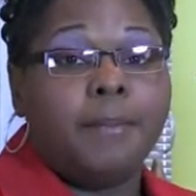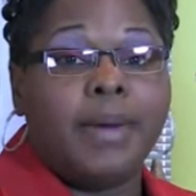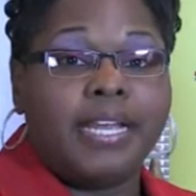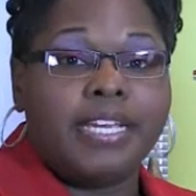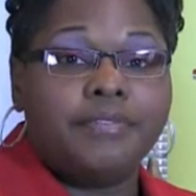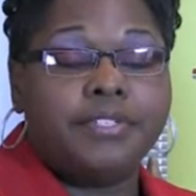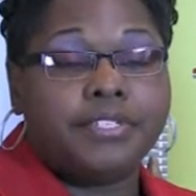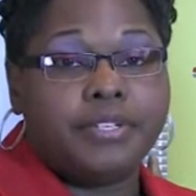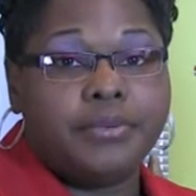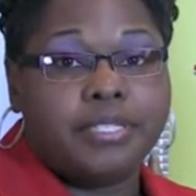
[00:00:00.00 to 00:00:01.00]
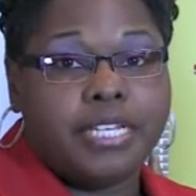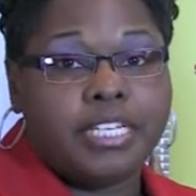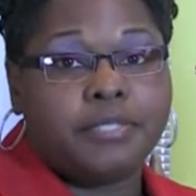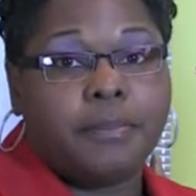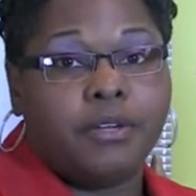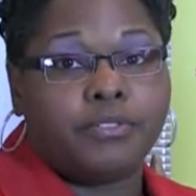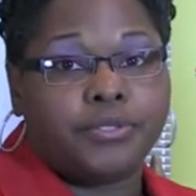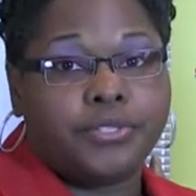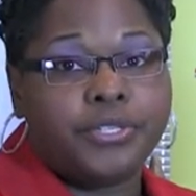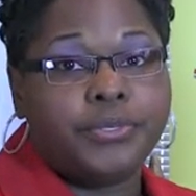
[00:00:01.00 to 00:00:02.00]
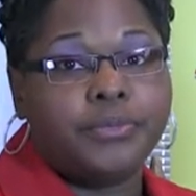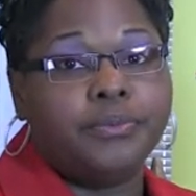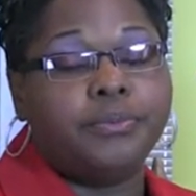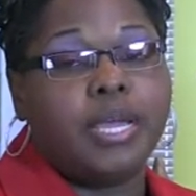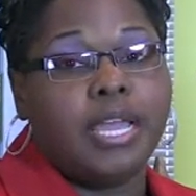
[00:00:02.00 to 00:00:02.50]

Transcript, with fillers: by giving students exposure to